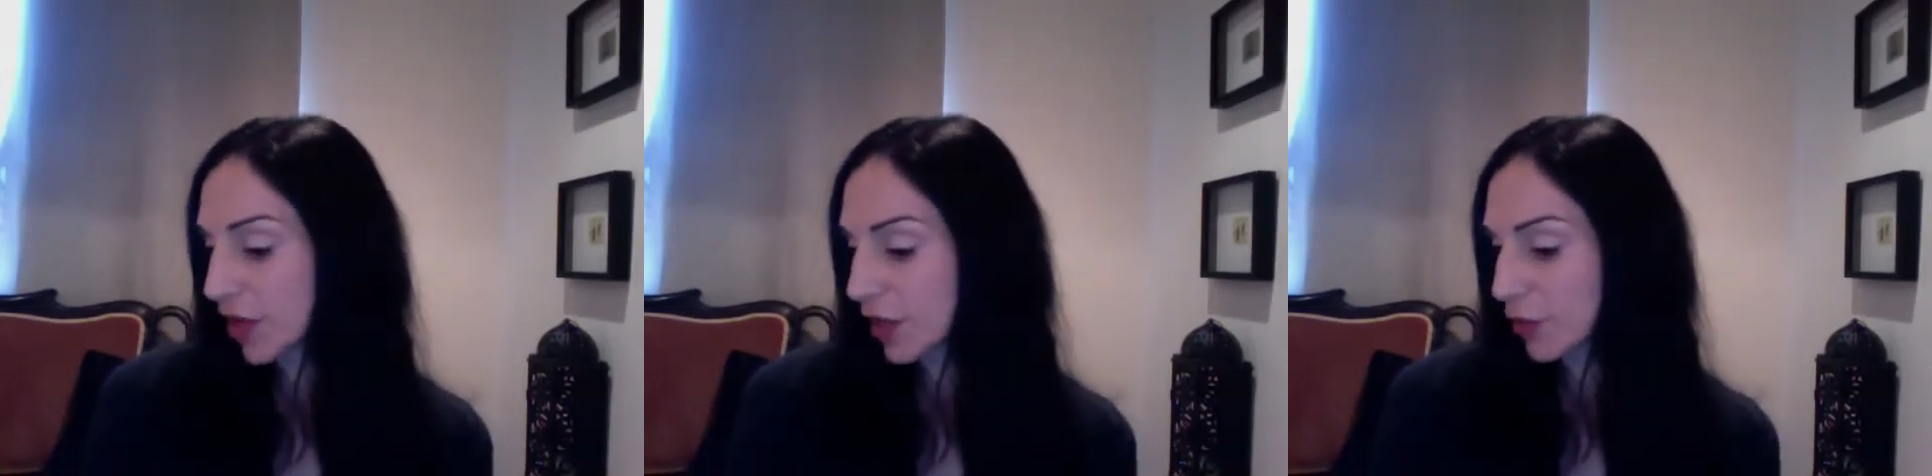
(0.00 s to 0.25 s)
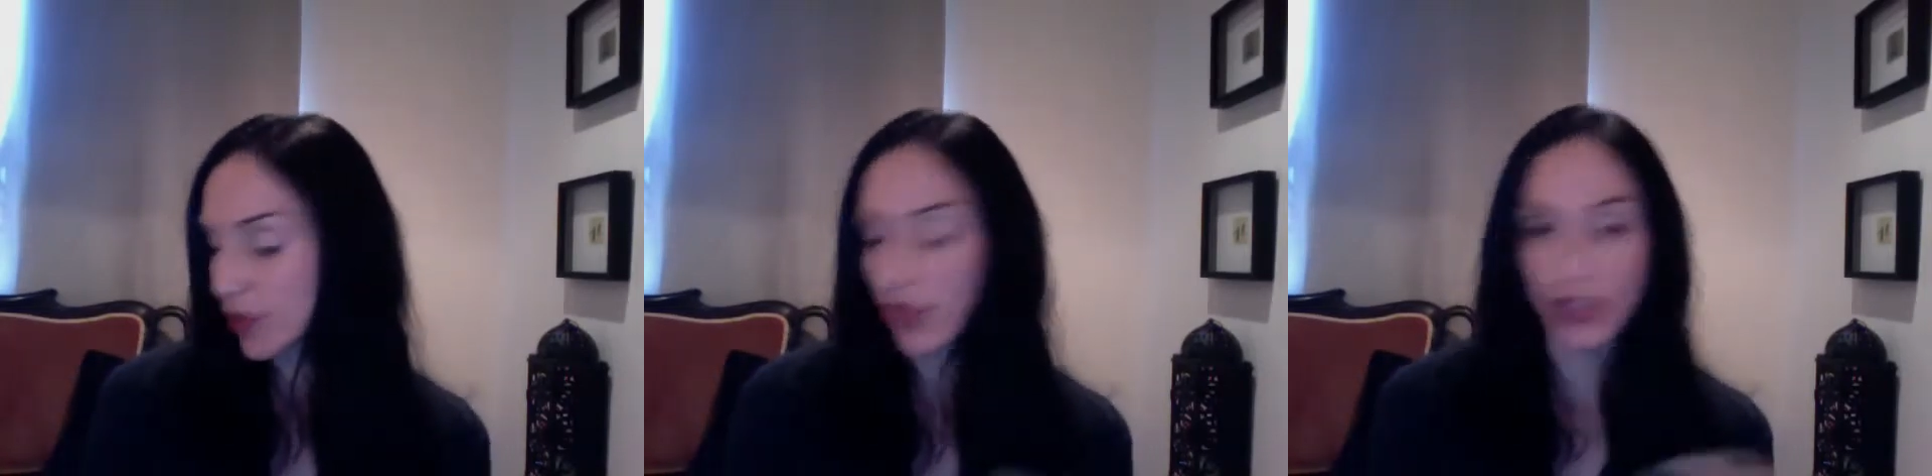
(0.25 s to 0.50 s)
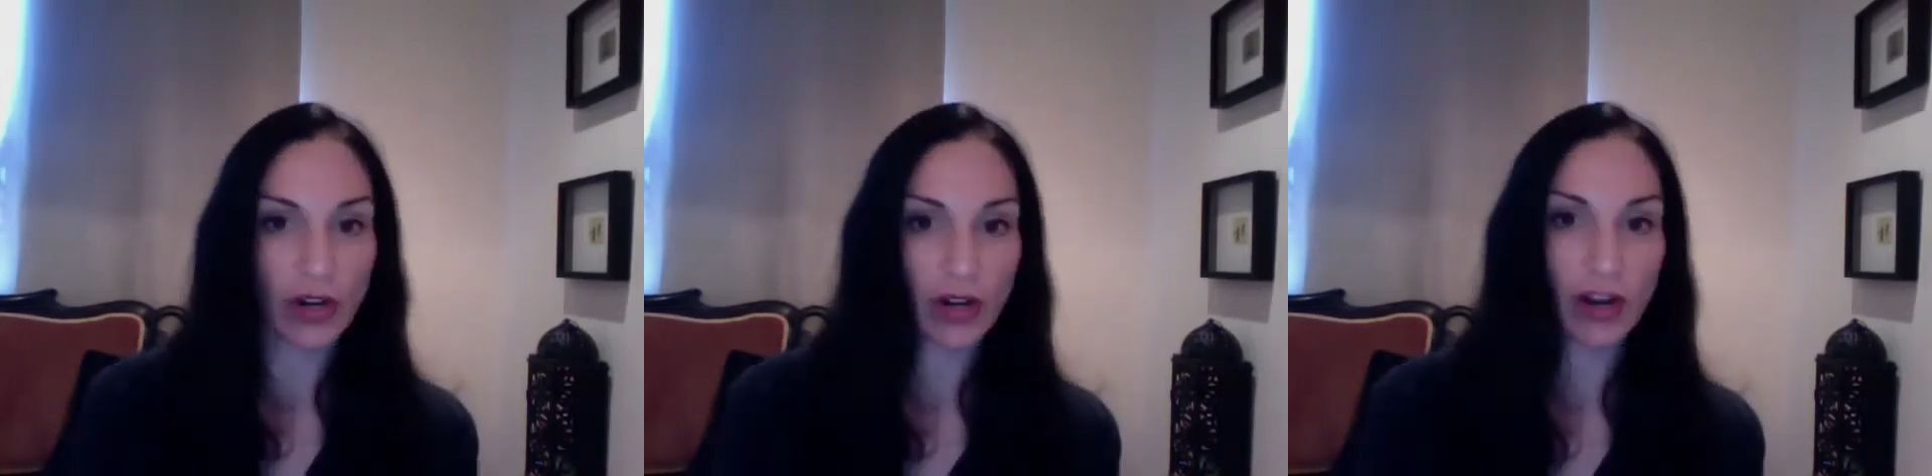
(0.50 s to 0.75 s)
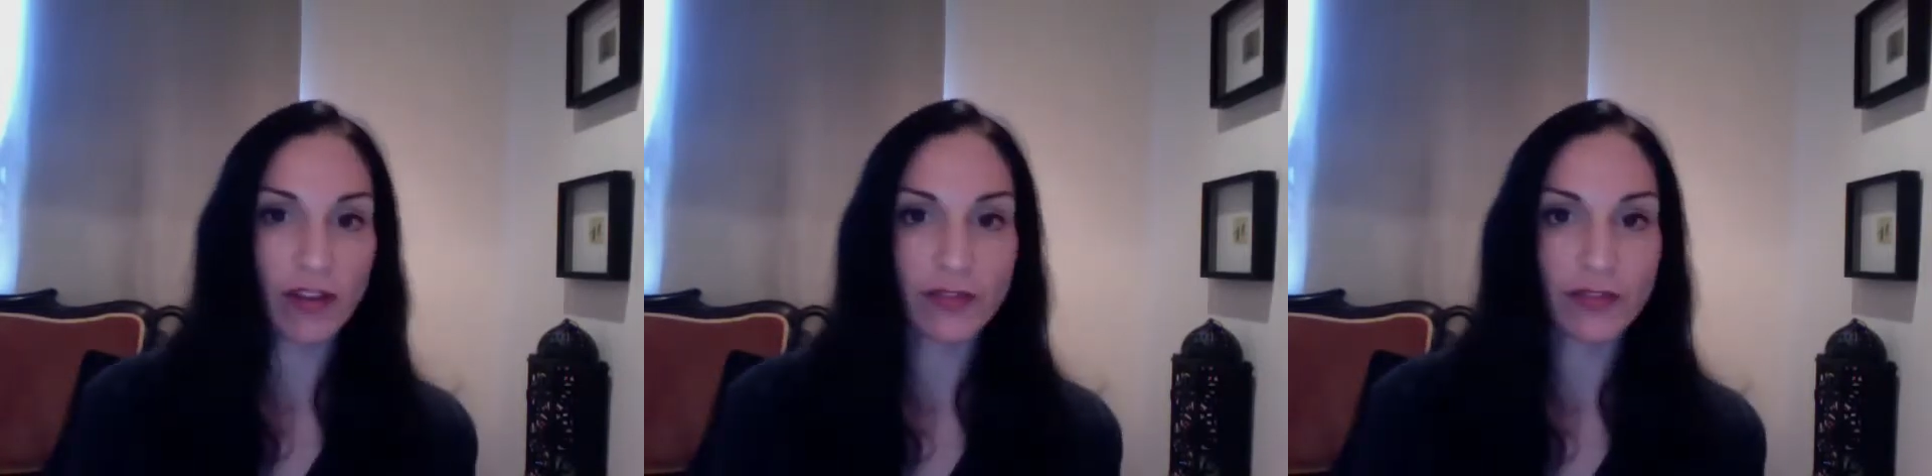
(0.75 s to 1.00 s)
thought I would start
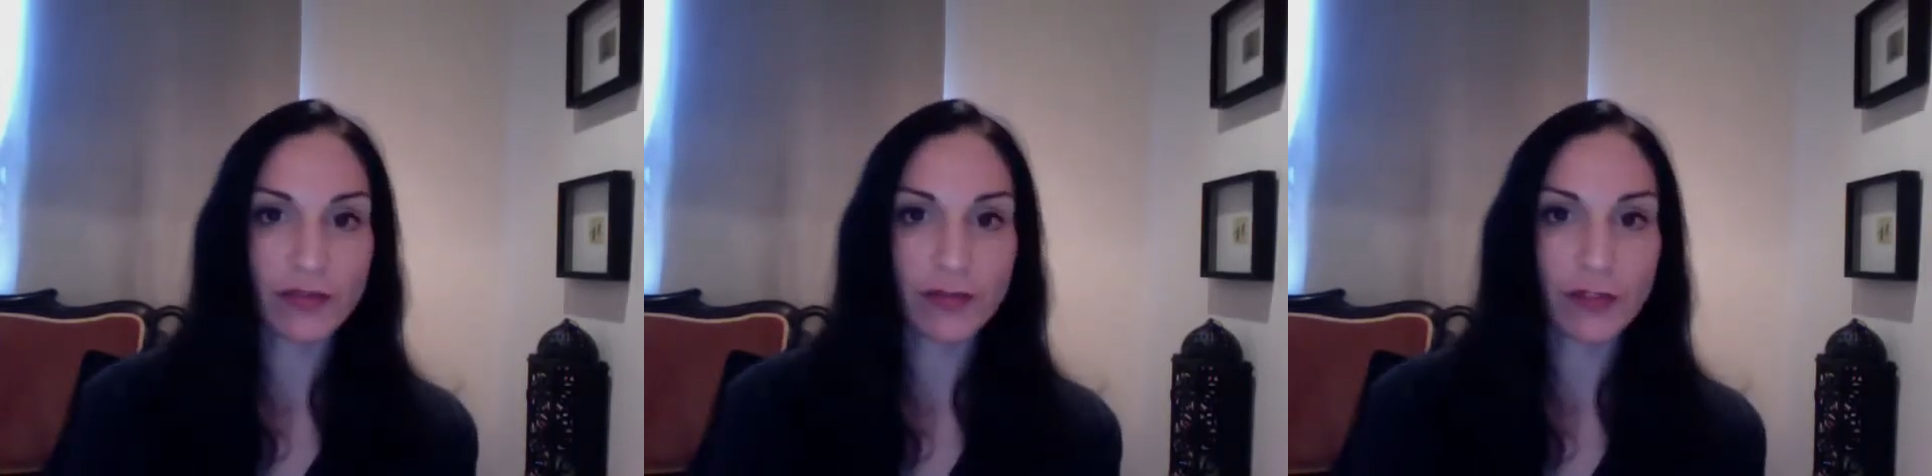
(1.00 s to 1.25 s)
off